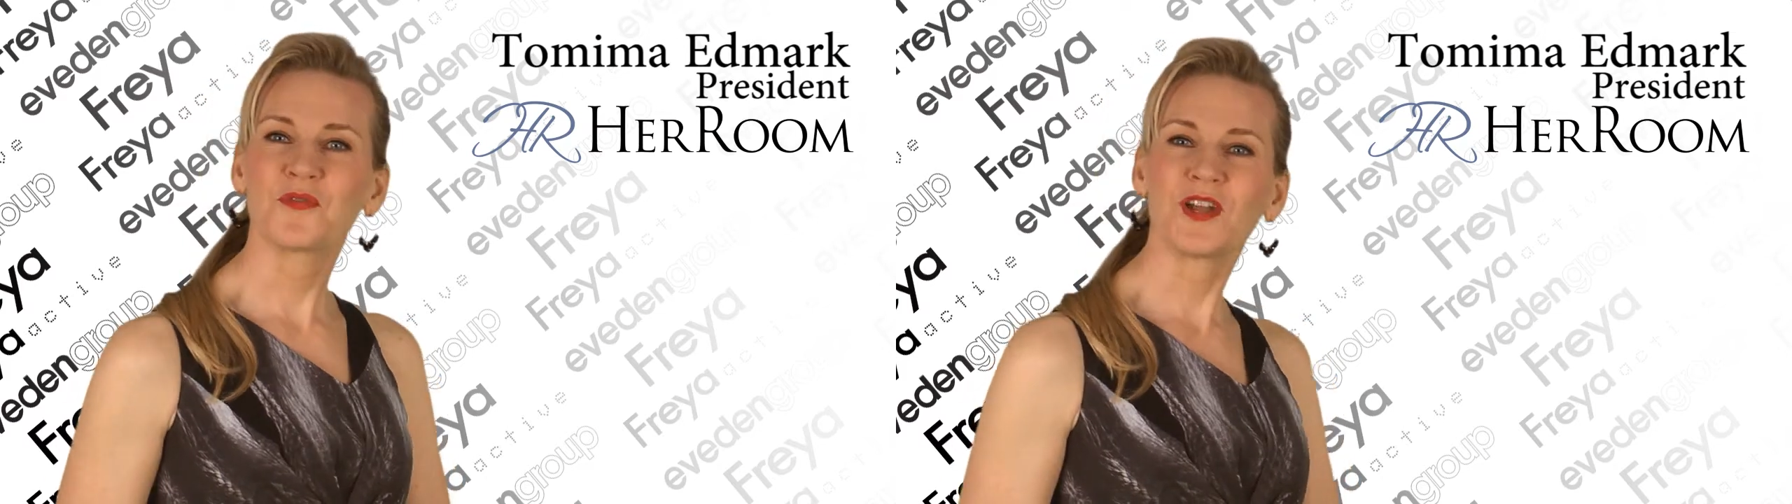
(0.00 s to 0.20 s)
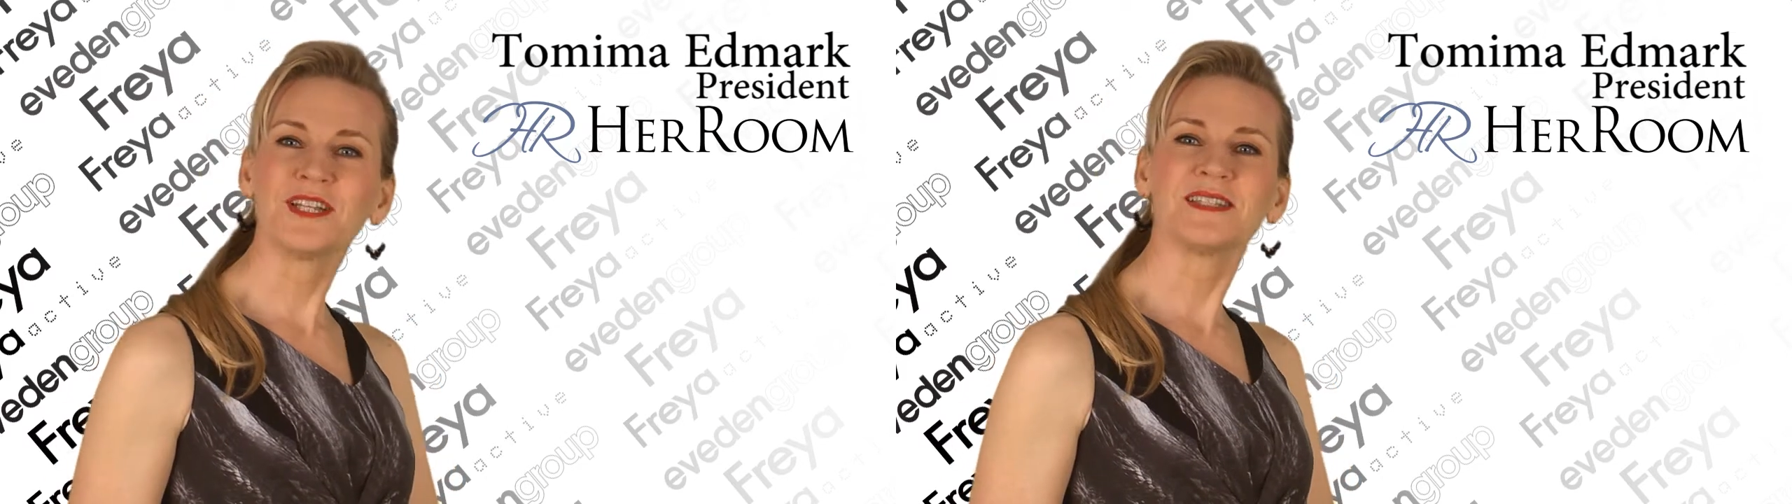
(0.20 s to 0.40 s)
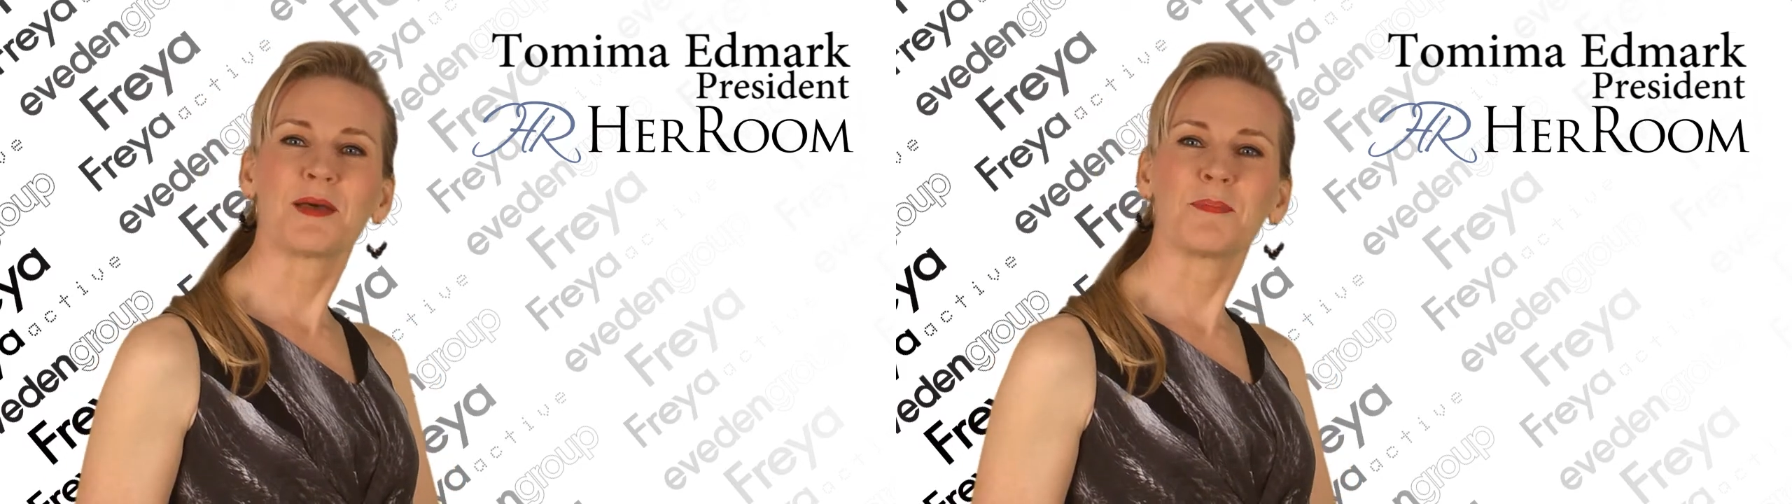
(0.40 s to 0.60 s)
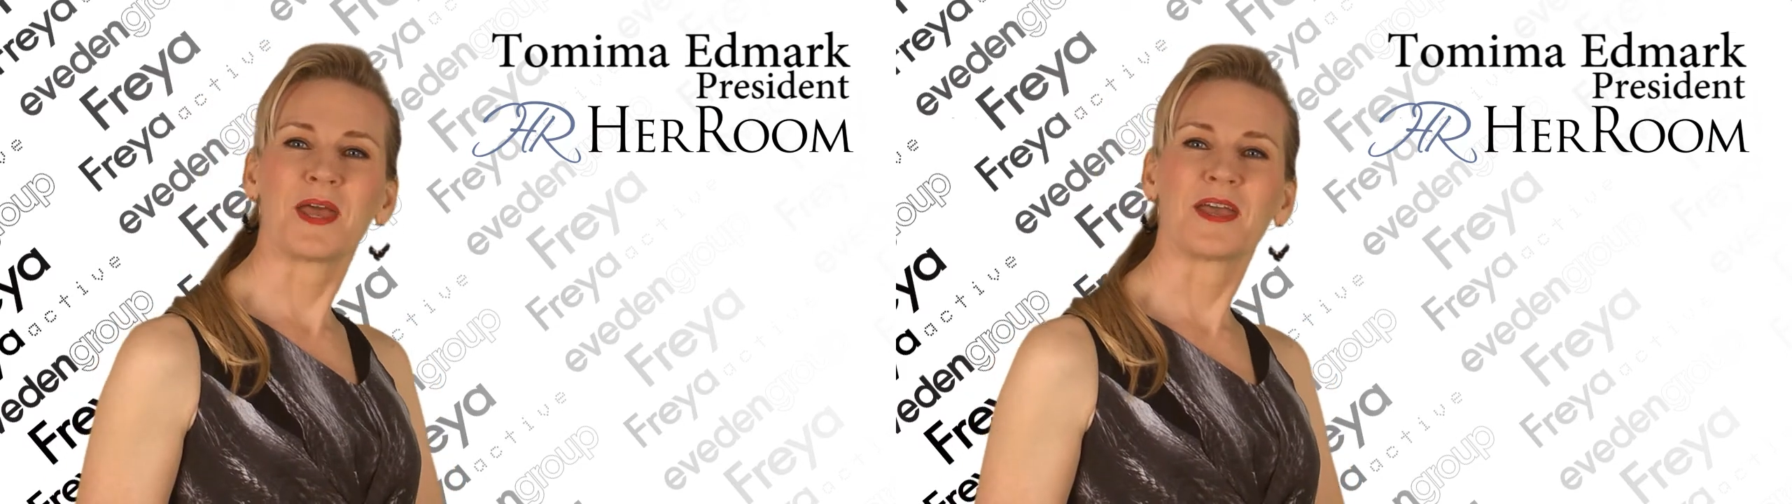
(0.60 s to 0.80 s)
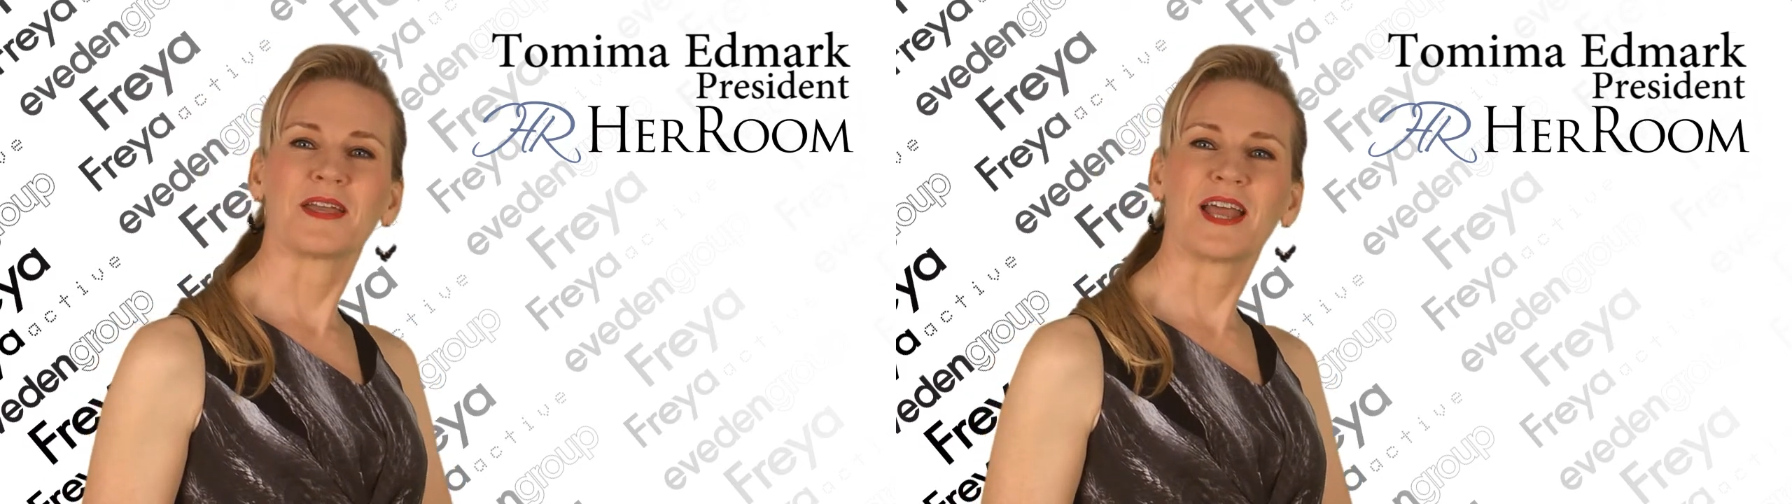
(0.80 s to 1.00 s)
Freddie
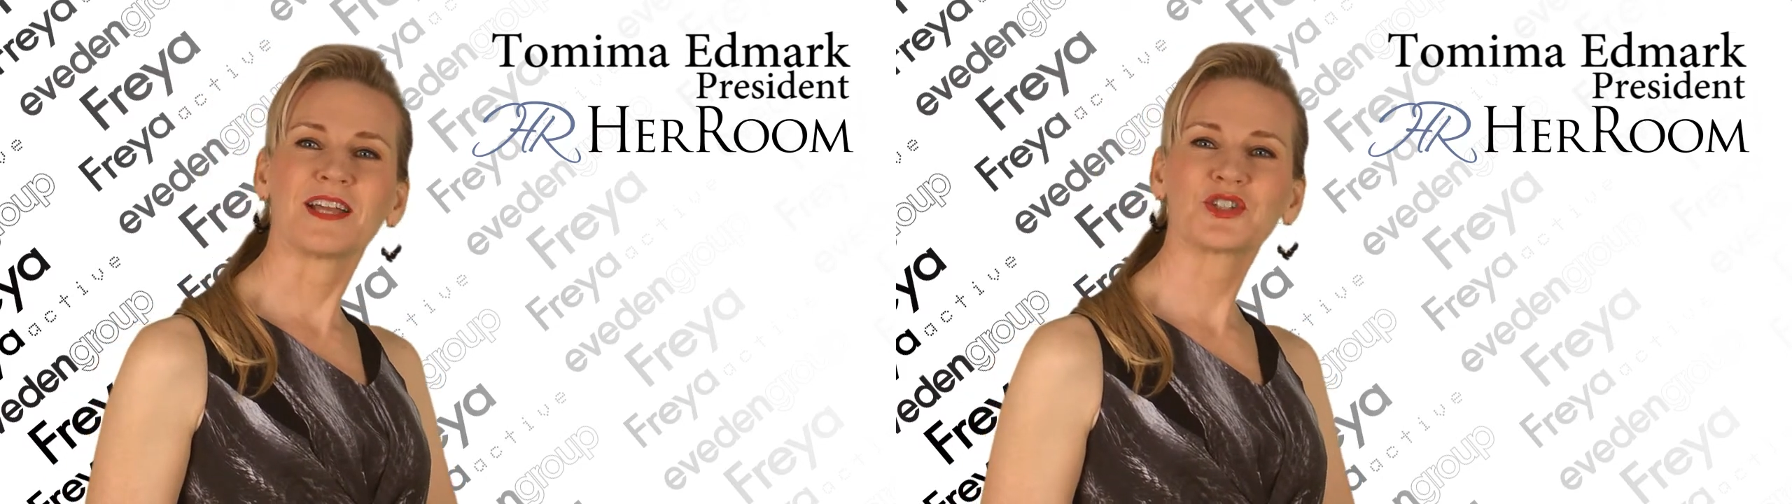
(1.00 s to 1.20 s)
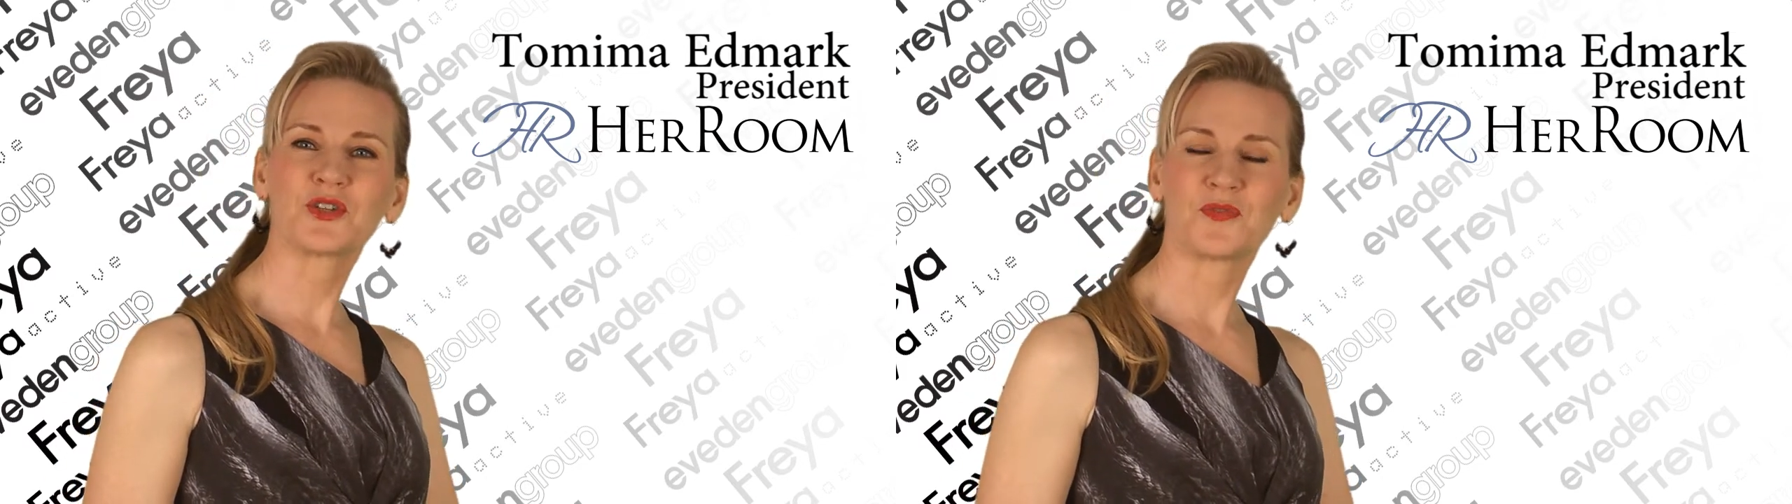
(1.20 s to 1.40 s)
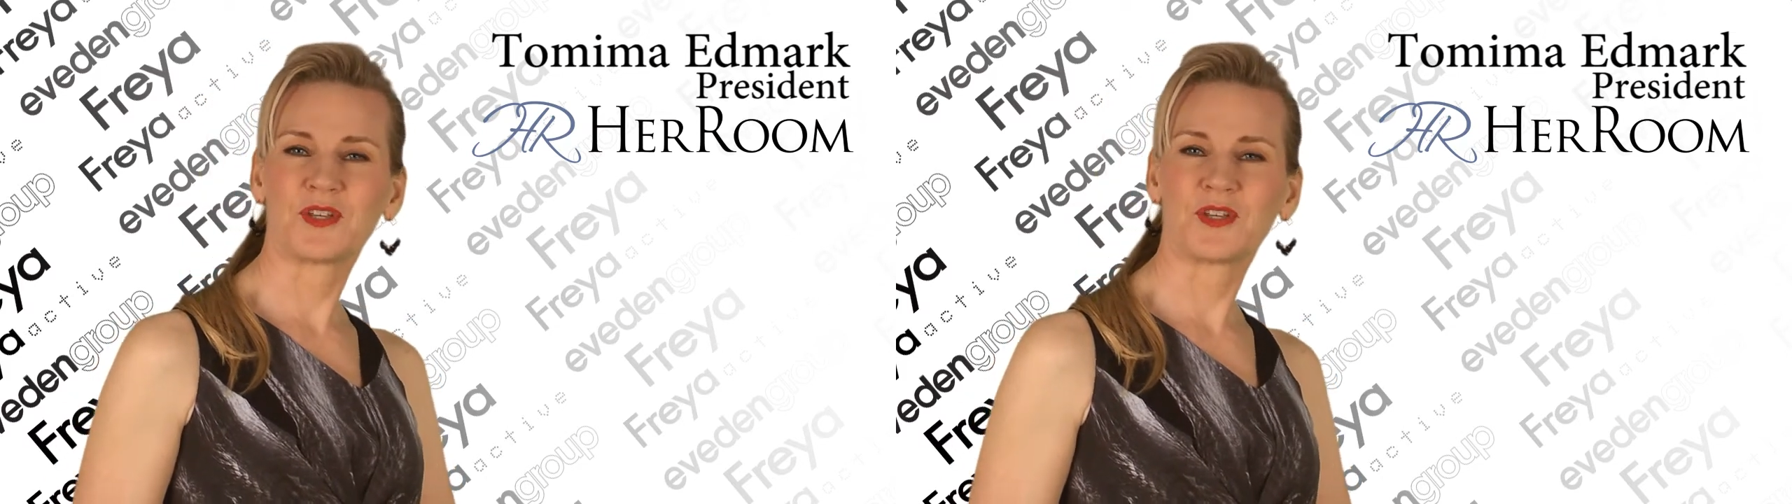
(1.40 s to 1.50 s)
Zappe, national